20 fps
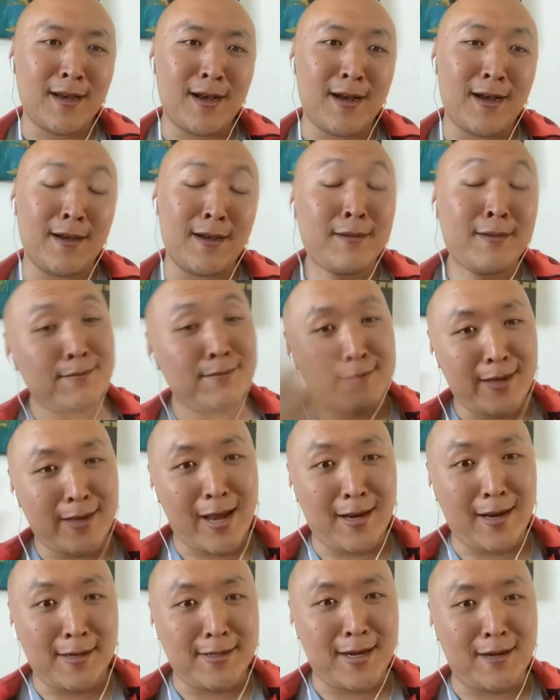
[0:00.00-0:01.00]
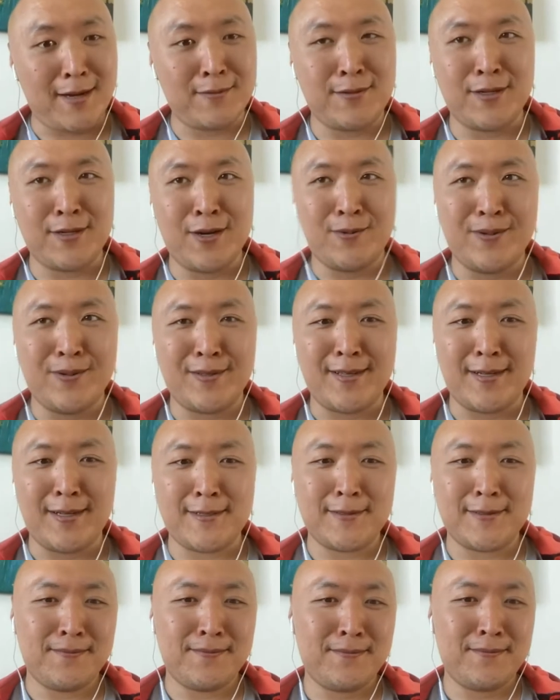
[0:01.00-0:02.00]
and a DAO to go with
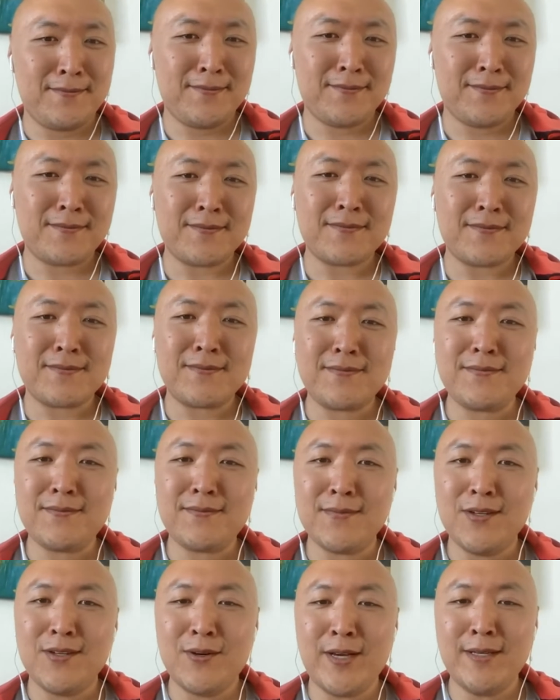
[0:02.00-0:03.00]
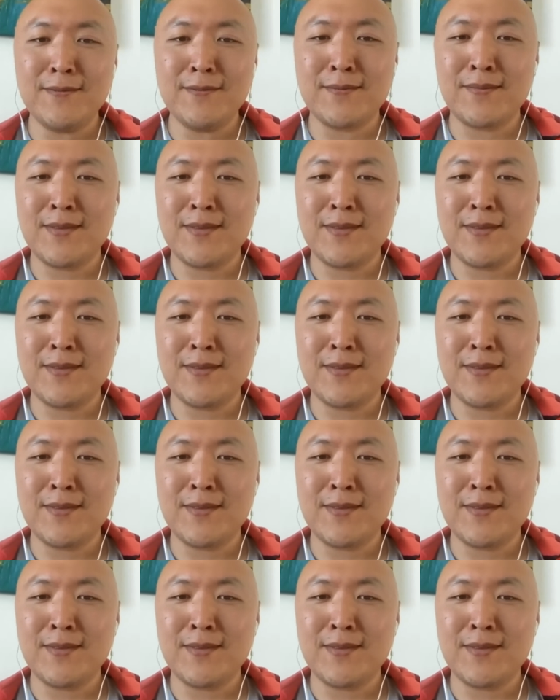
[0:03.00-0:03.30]
that. Okay.